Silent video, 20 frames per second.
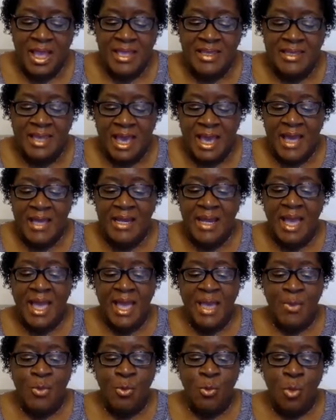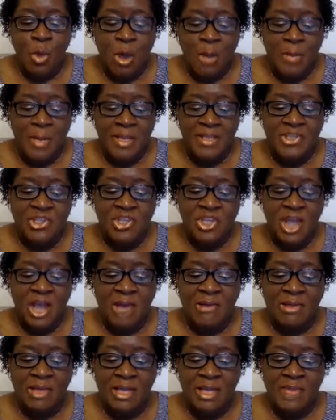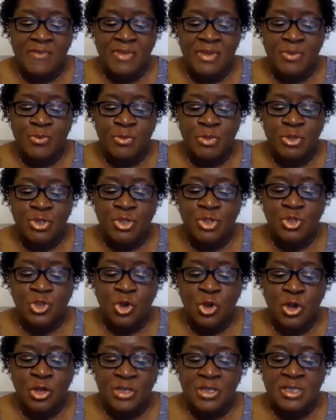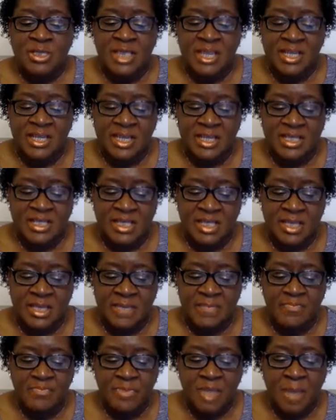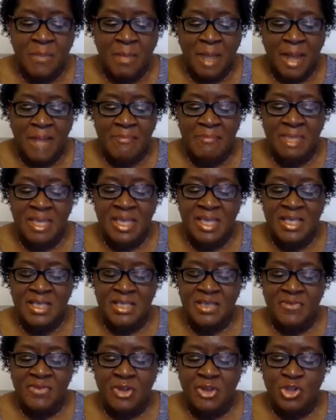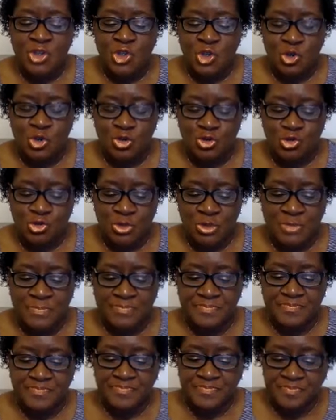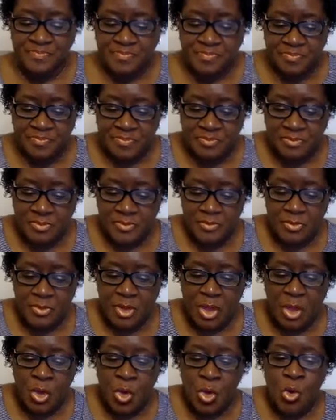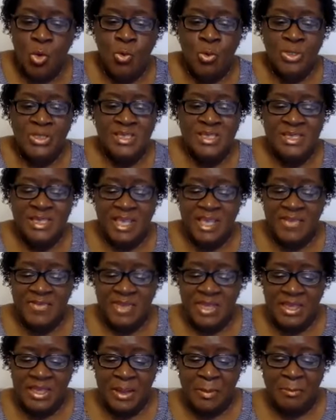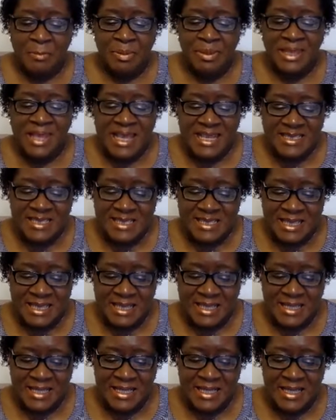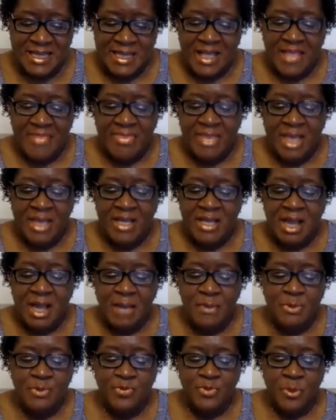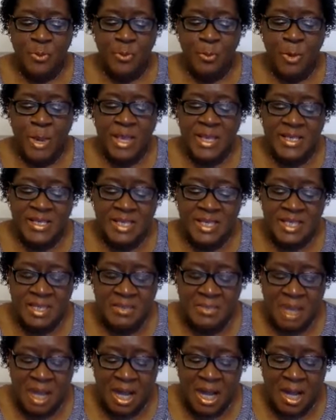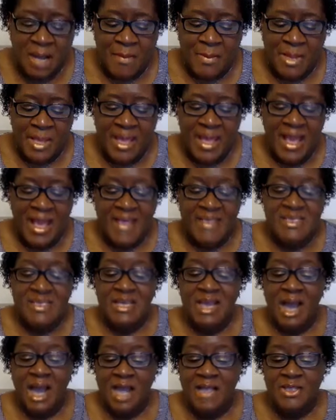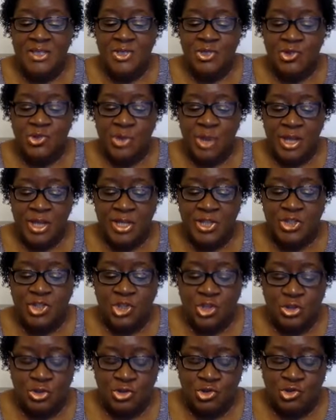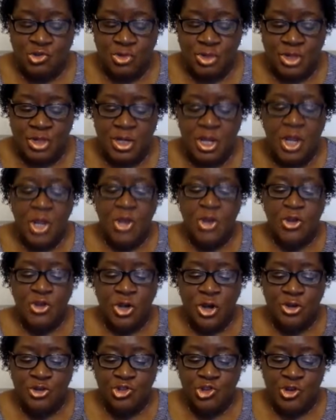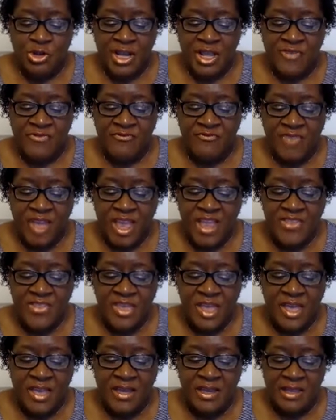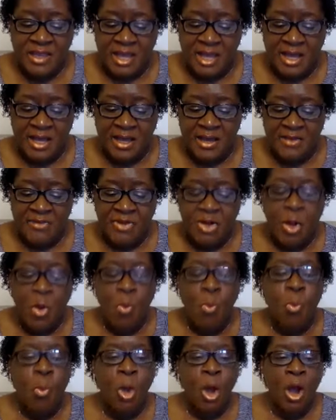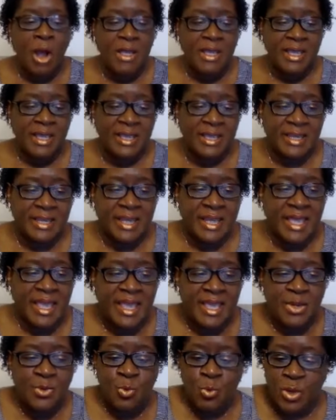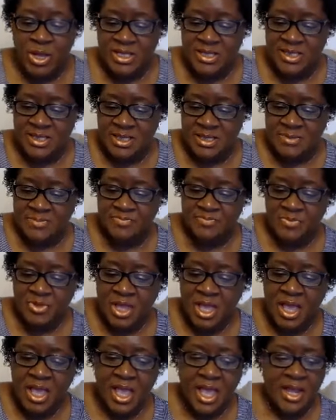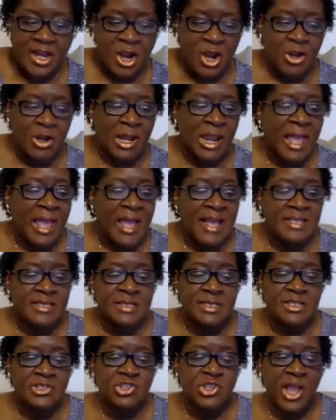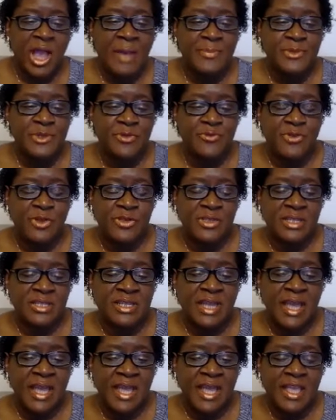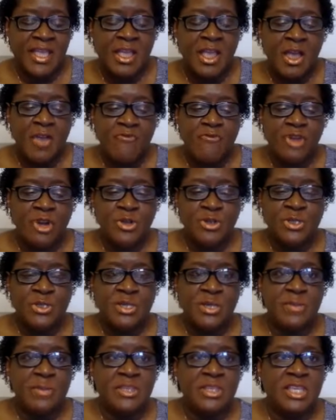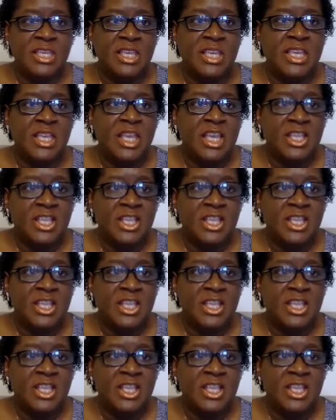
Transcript: Yet a woman shall live and restore dignity by means of her children, receiving the blessing that comes from raising them up as consecrated children, nurtured in faith and love, walking in wisdom. And our last chapter for the day, 1 Timothy